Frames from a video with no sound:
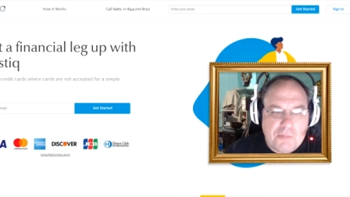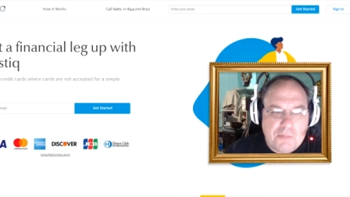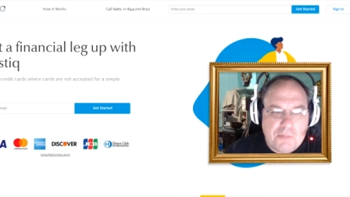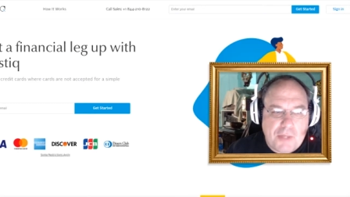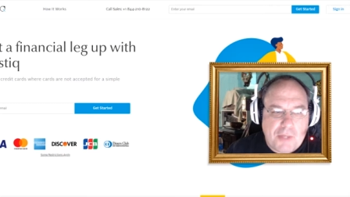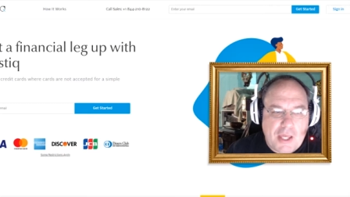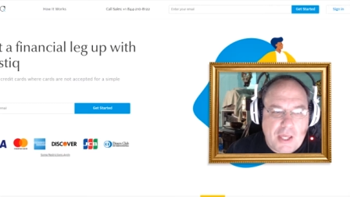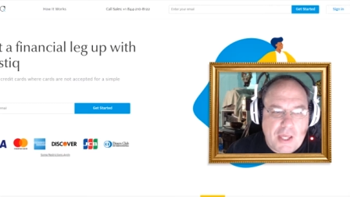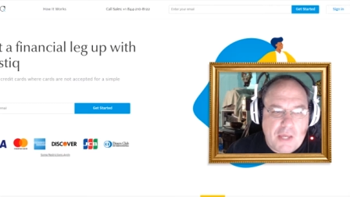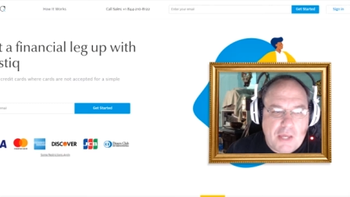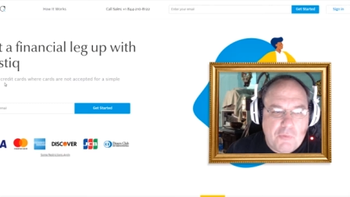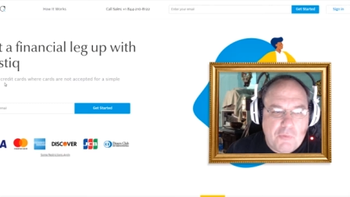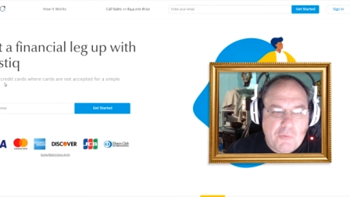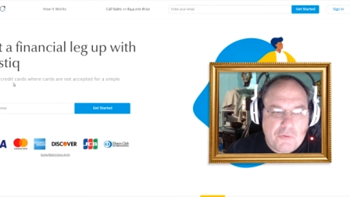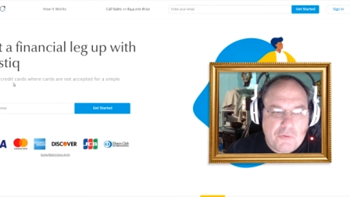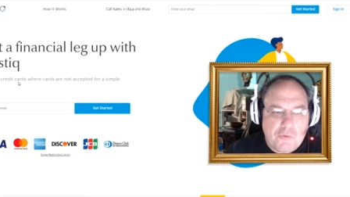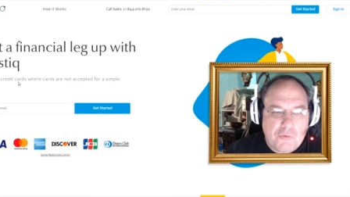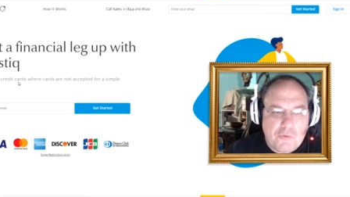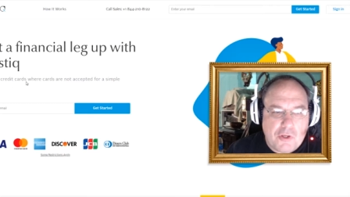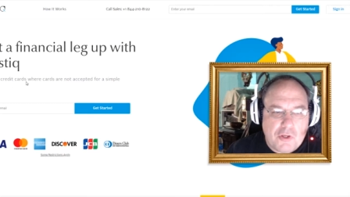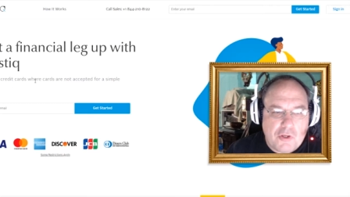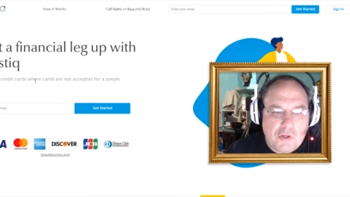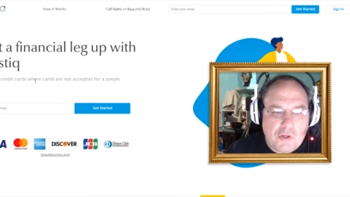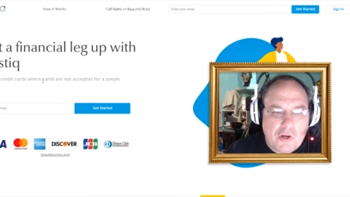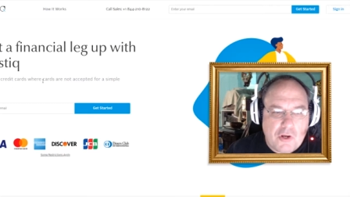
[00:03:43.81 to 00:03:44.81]
Pay with
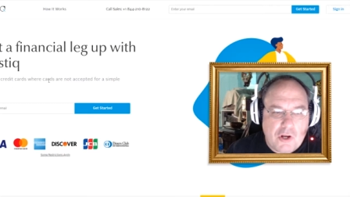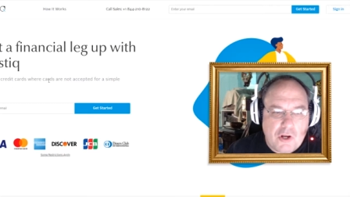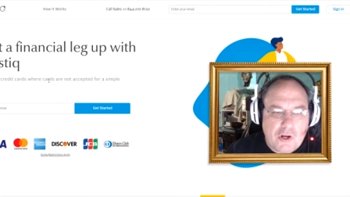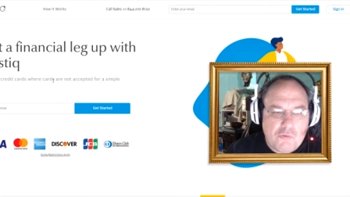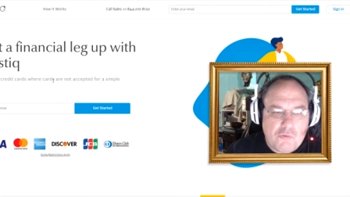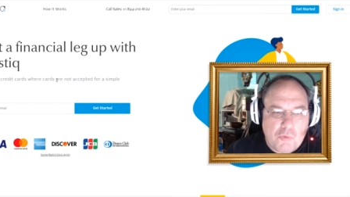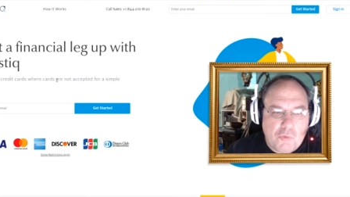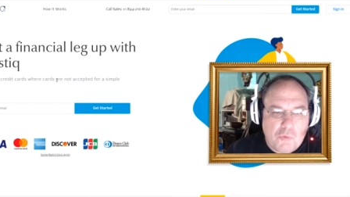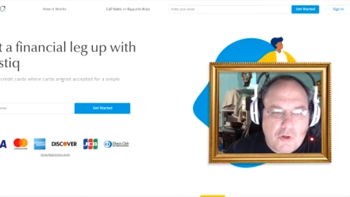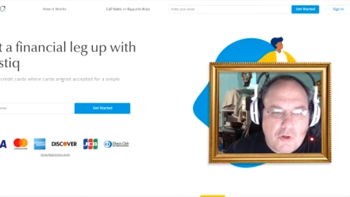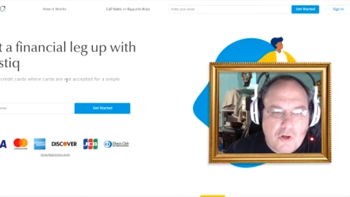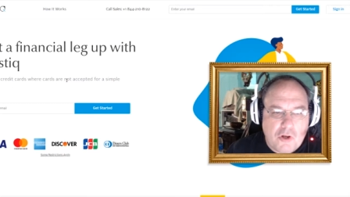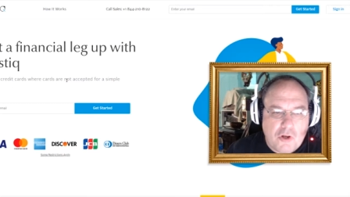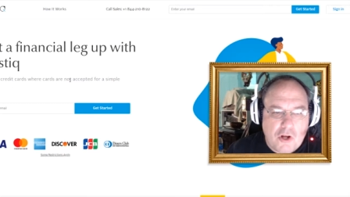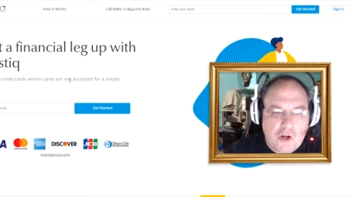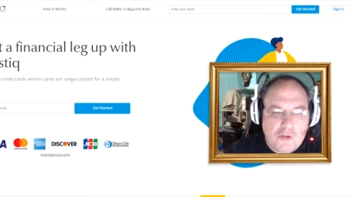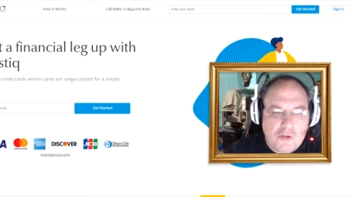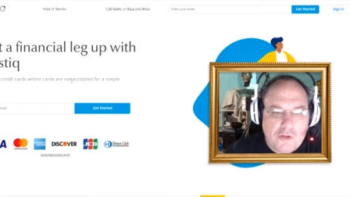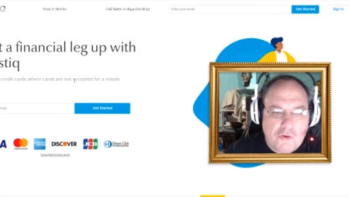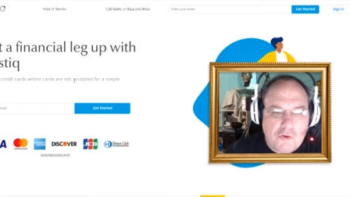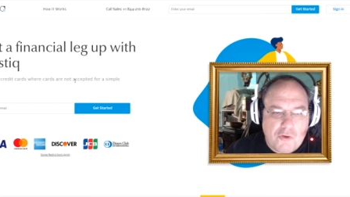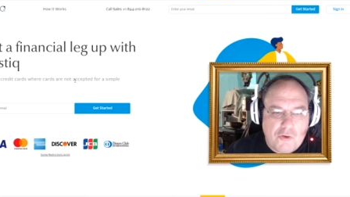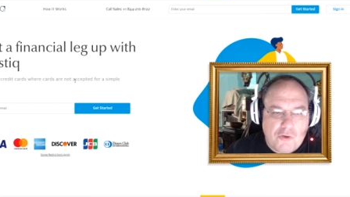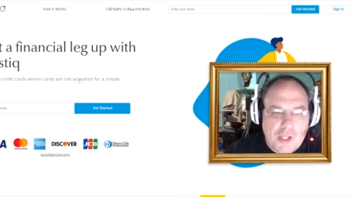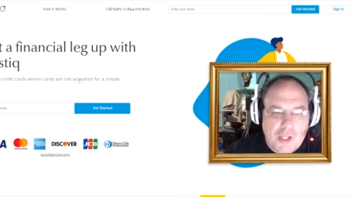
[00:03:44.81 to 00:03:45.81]
credit cards where cards
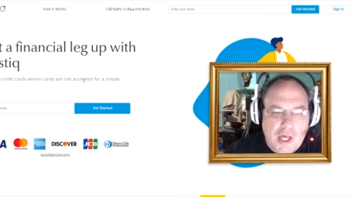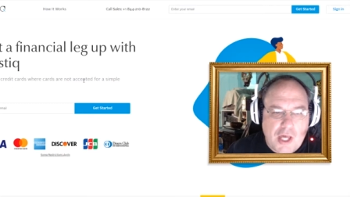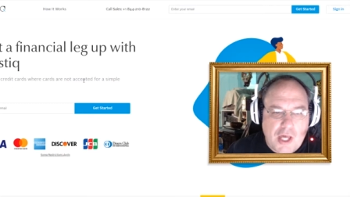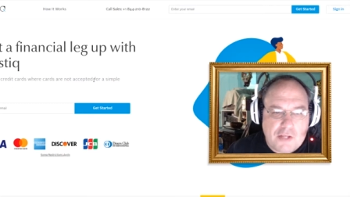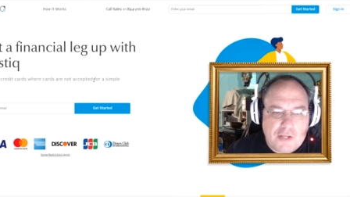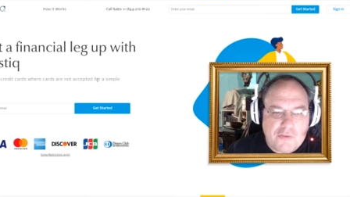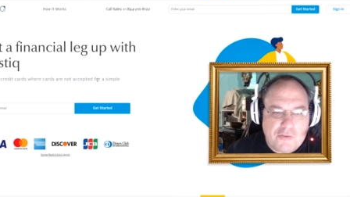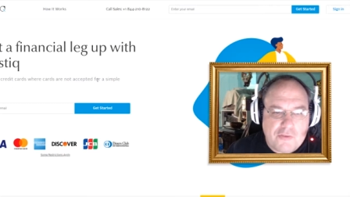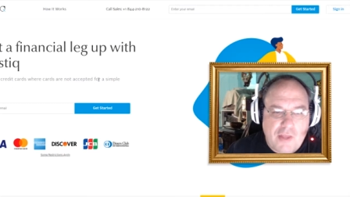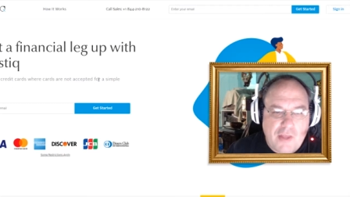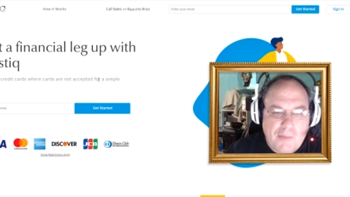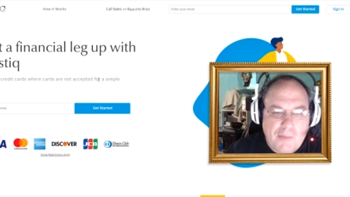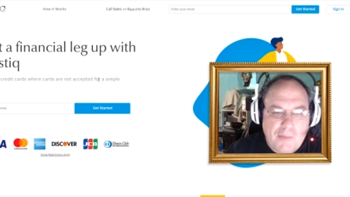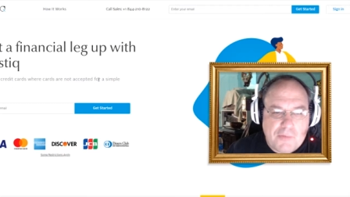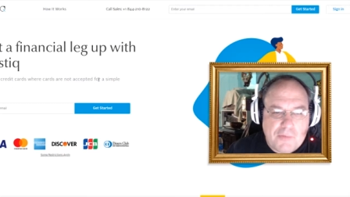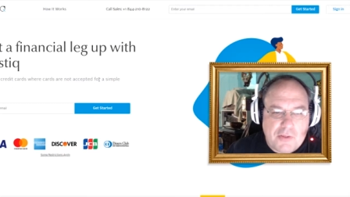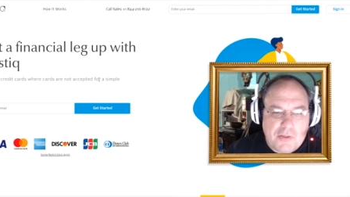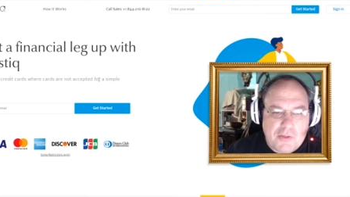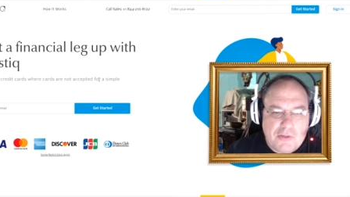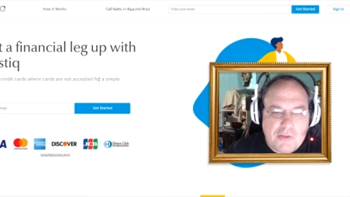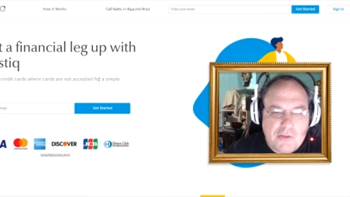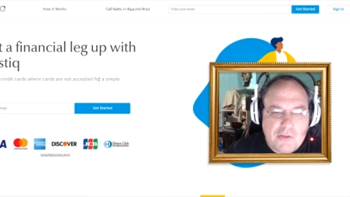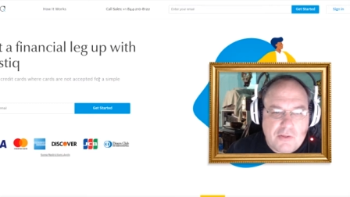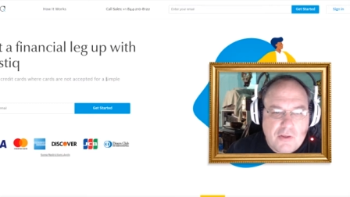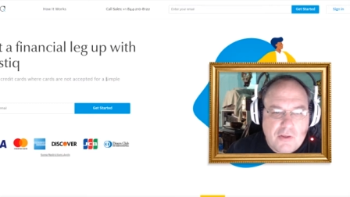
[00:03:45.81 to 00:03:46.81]
are not
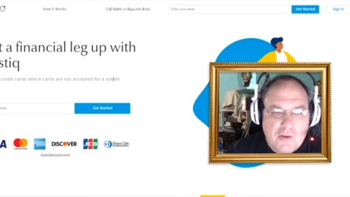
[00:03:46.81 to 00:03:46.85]
accepted